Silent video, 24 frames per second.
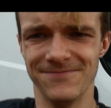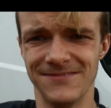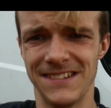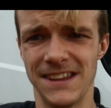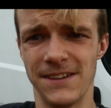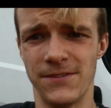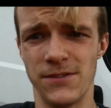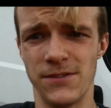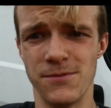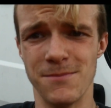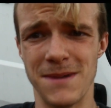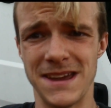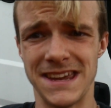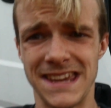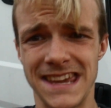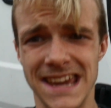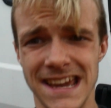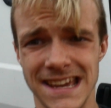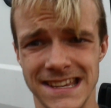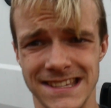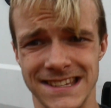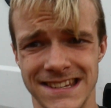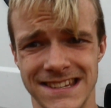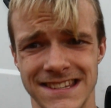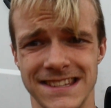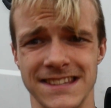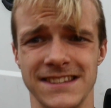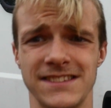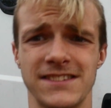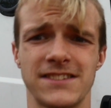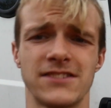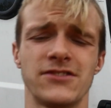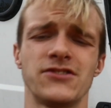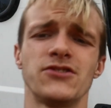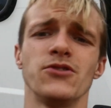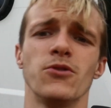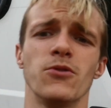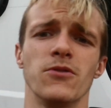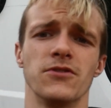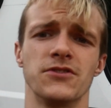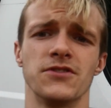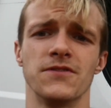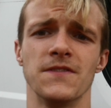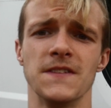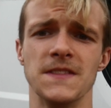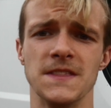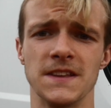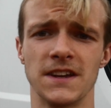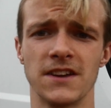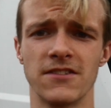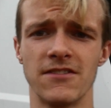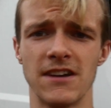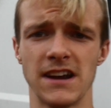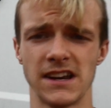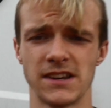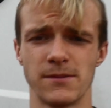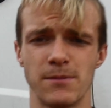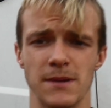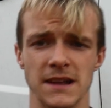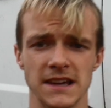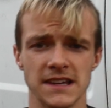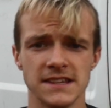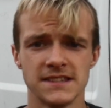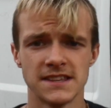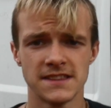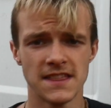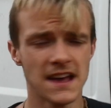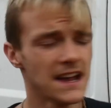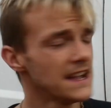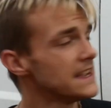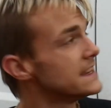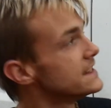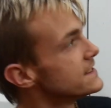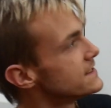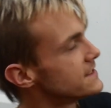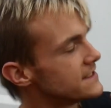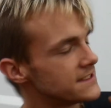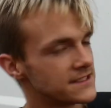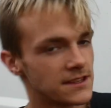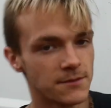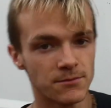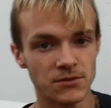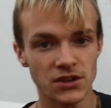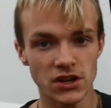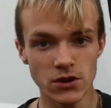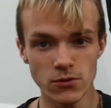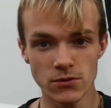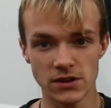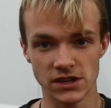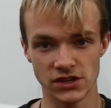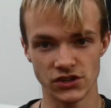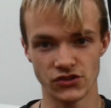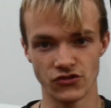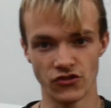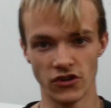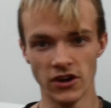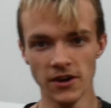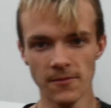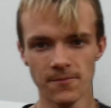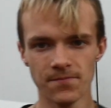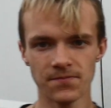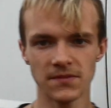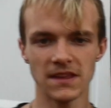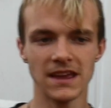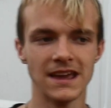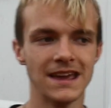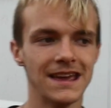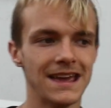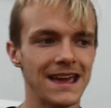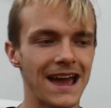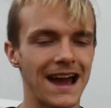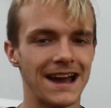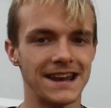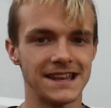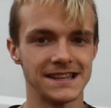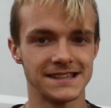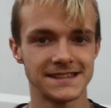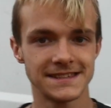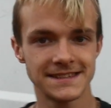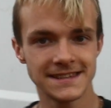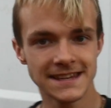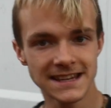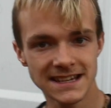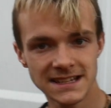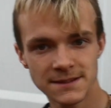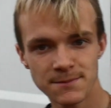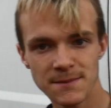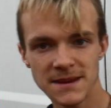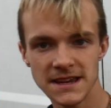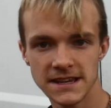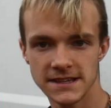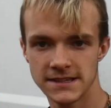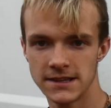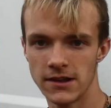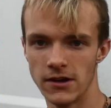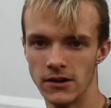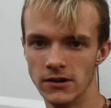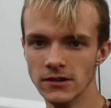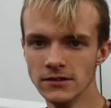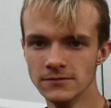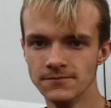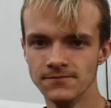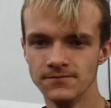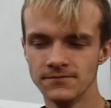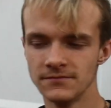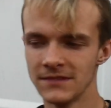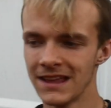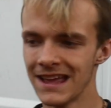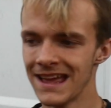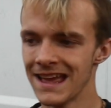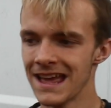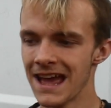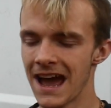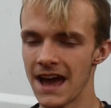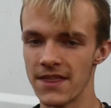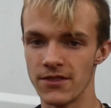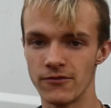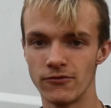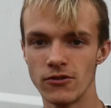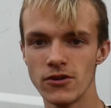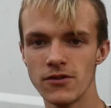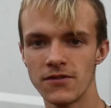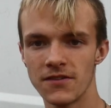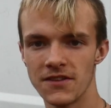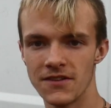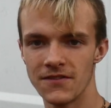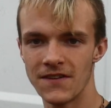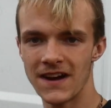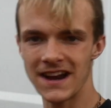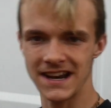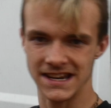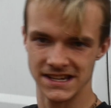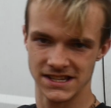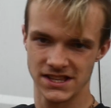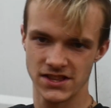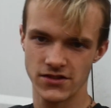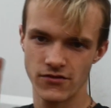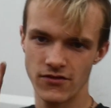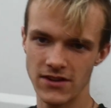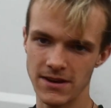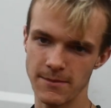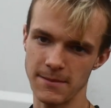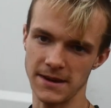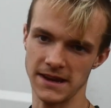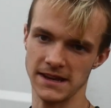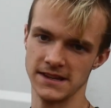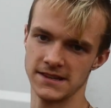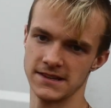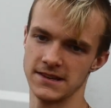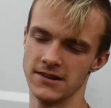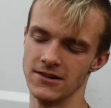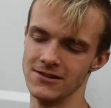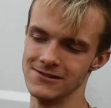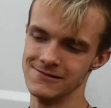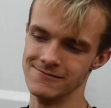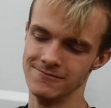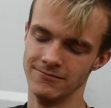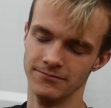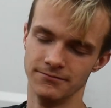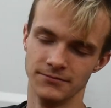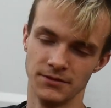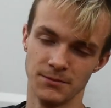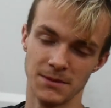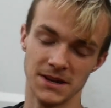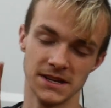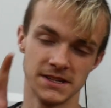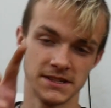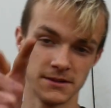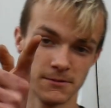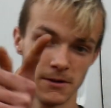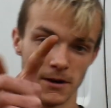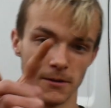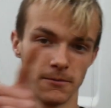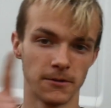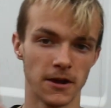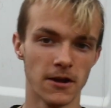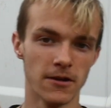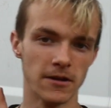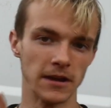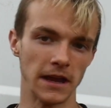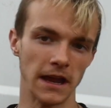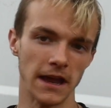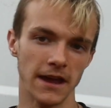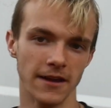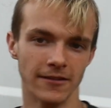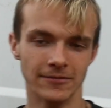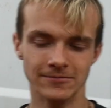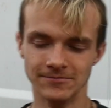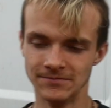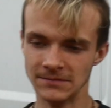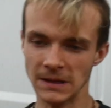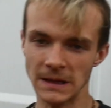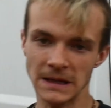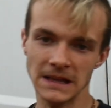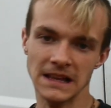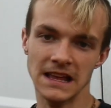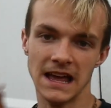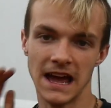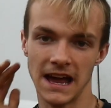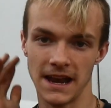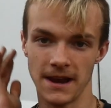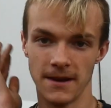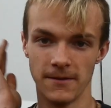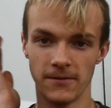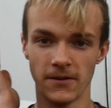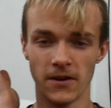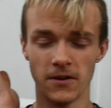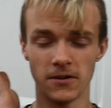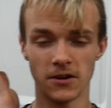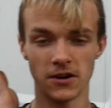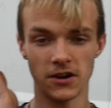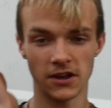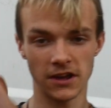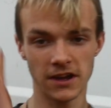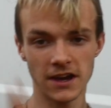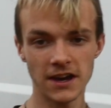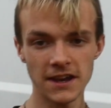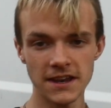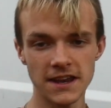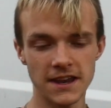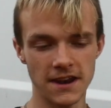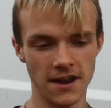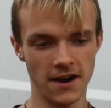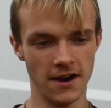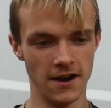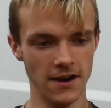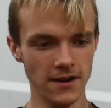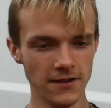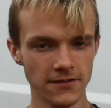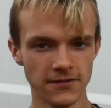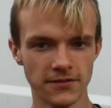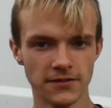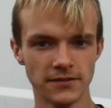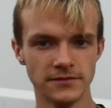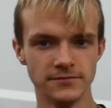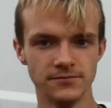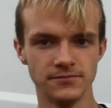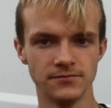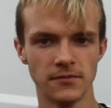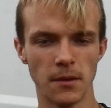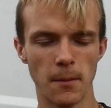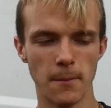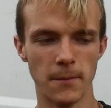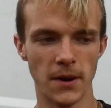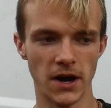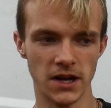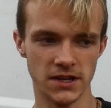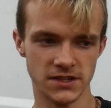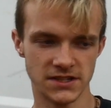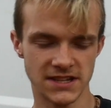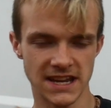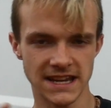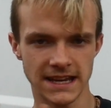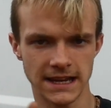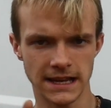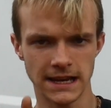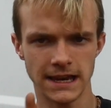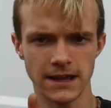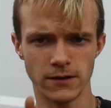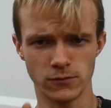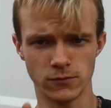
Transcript: if you may guess, because it's sort of in the correct place, that is some uni-strut, and it's 6 meters long, and the roof of the van is 3 meters long. You may see where I'm going here. And if I'm going to cut it in half, but take a